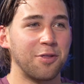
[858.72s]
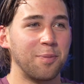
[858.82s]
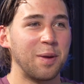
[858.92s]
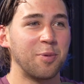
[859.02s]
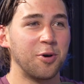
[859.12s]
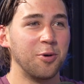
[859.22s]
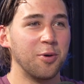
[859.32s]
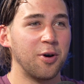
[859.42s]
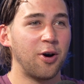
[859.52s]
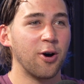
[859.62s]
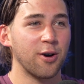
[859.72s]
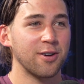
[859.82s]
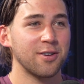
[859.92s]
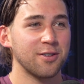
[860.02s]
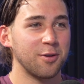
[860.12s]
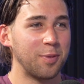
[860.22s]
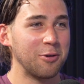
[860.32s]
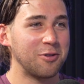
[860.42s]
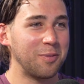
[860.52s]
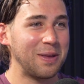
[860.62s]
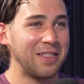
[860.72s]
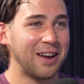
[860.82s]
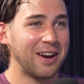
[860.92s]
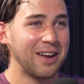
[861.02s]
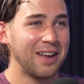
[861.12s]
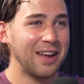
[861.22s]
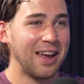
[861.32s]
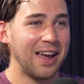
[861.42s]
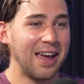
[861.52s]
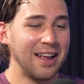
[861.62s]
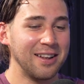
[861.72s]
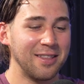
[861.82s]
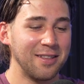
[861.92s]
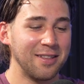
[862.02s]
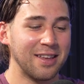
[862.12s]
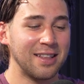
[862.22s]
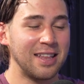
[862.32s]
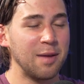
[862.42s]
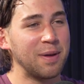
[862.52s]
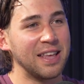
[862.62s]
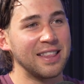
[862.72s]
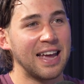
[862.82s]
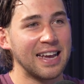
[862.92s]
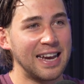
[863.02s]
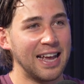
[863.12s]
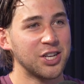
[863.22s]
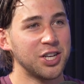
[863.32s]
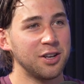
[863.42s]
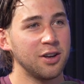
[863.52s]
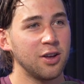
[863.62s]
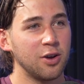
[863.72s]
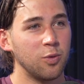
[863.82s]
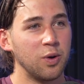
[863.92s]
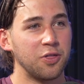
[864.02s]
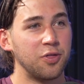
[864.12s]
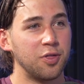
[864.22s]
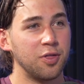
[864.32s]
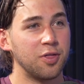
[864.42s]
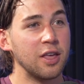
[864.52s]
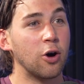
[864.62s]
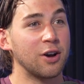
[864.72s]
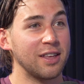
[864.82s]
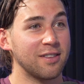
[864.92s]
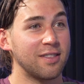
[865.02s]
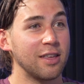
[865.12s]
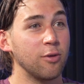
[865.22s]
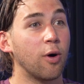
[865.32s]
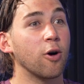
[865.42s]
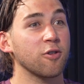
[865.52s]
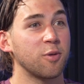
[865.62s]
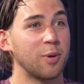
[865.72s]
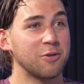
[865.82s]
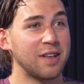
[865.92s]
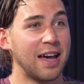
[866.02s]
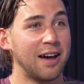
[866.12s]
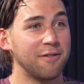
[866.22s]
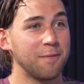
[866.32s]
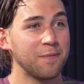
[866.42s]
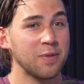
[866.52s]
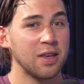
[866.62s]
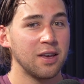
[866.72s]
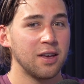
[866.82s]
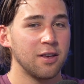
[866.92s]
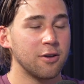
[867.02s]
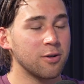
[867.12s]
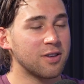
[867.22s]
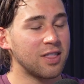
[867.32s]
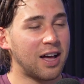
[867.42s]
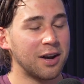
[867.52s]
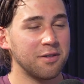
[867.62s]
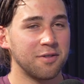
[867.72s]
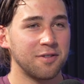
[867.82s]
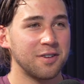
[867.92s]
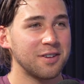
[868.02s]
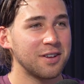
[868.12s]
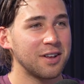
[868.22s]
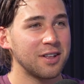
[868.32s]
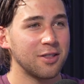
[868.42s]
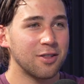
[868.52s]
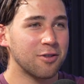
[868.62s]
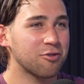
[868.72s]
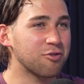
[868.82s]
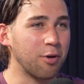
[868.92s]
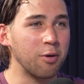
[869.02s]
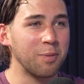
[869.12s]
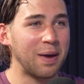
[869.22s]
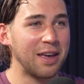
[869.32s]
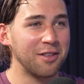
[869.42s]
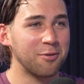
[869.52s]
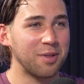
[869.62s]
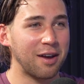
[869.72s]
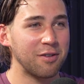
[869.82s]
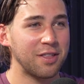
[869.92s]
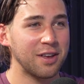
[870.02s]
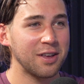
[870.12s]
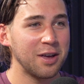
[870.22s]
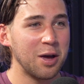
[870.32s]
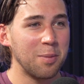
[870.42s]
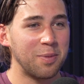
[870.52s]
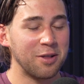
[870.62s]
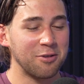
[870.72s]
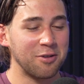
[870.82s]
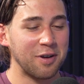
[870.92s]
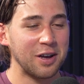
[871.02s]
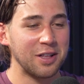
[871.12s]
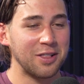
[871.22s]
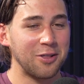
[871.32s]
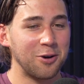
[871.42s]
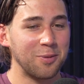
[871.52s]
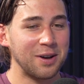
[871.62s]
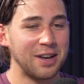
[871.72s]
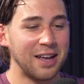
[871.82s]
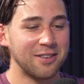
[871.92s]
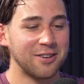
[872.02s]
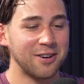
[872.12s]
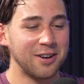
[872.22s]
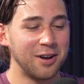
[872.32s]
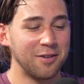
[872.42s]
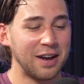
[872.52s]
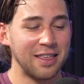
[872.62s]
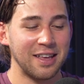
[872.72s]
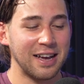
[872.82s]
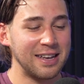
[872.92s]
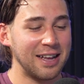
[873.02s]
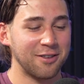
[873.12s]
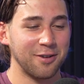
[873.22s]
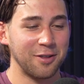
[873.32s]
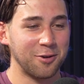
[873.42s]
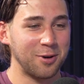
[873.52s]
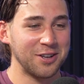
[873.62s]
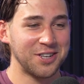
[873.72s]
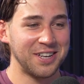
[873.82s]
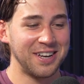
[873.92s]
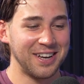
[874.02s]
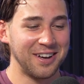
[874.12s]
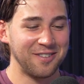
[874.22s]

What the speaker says: the people who aren't supposed to be there and deepening that connection with the audience that you are supposed to have. So it's a lot of, there's growing pains with everything, but it was a very long-winded answer. And I think I danced around the question of